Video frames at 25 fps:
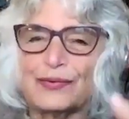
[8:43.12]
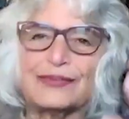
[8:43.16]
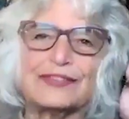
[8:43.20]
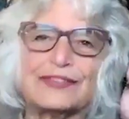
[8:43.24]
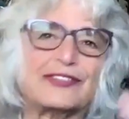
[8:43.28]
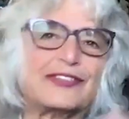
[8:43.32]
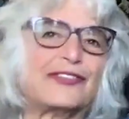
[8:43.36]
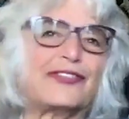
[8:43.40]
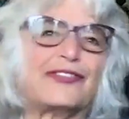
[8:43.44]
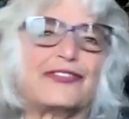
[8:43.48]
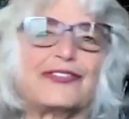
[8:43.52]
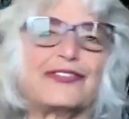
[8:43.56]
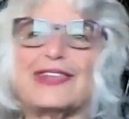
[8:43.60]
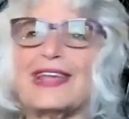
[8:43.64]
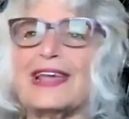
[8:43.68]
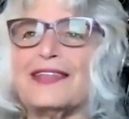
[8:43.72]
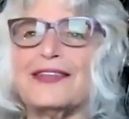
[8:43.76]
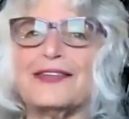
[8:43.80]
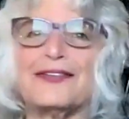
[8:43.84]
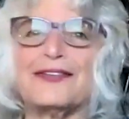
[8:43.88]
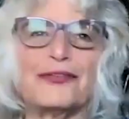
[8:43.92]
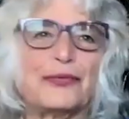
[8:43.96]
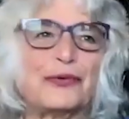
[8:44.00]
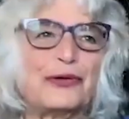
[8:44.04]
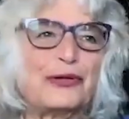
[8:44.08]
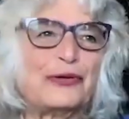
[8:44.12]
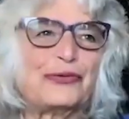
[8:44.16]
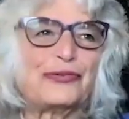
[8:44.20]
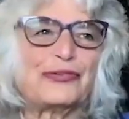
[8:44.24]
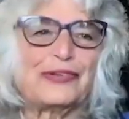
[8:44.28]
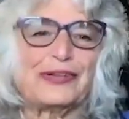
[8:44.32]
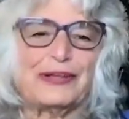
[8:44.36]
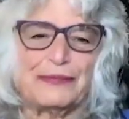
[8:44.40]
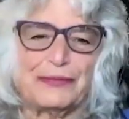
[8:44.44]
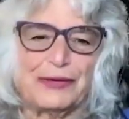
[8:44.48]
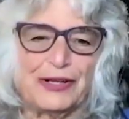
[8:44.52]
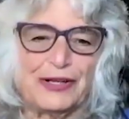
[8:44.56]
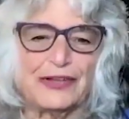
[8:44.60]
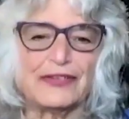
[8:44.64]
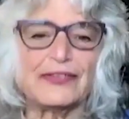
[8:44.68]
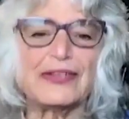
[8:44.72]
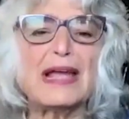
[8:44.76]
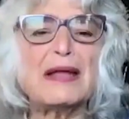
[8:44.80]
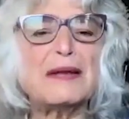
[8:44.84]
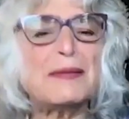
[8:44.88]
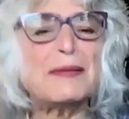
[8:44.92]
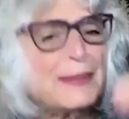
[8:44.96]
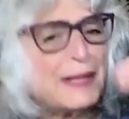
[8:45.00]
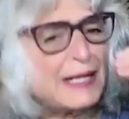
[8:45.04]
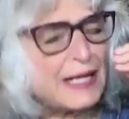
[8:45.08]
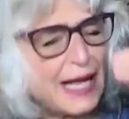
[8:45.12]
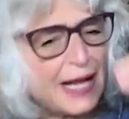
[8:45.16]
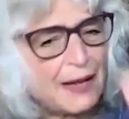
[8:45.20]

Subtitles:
just tell us what you see, because I want